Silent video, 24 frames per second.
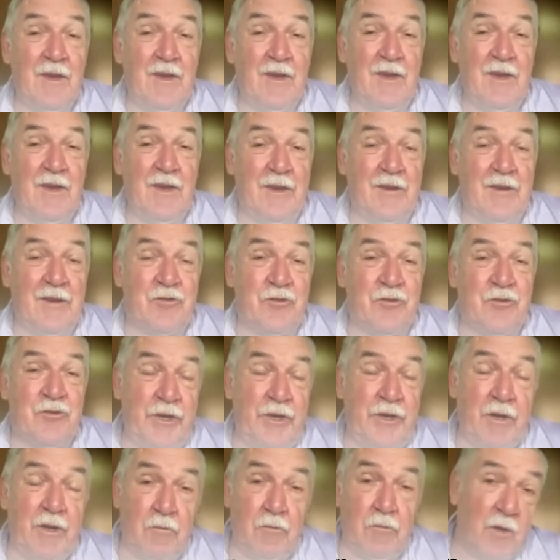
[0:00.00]
is
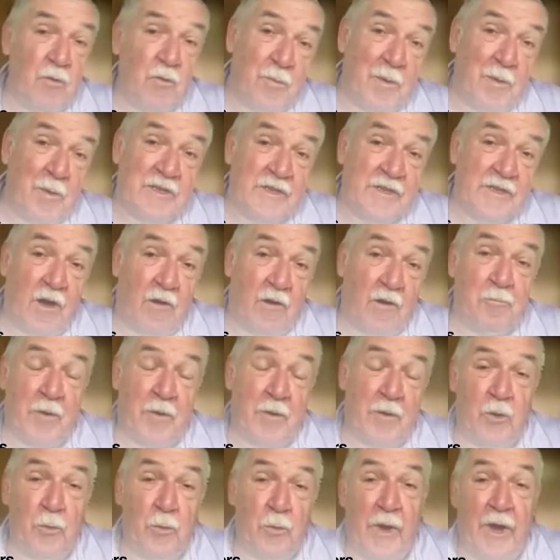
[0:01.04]
she, along with myself,
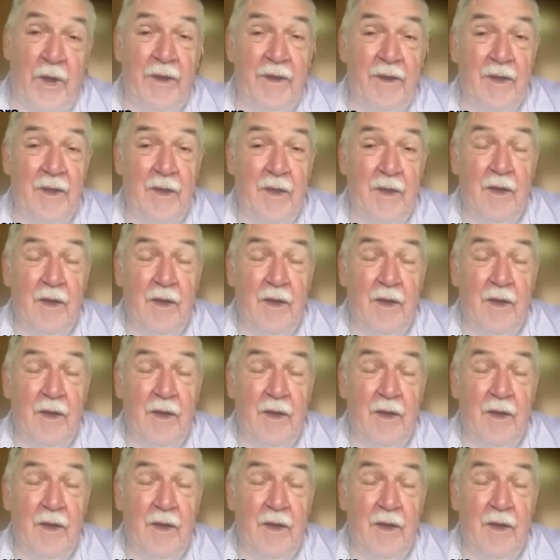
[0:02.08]
by the way,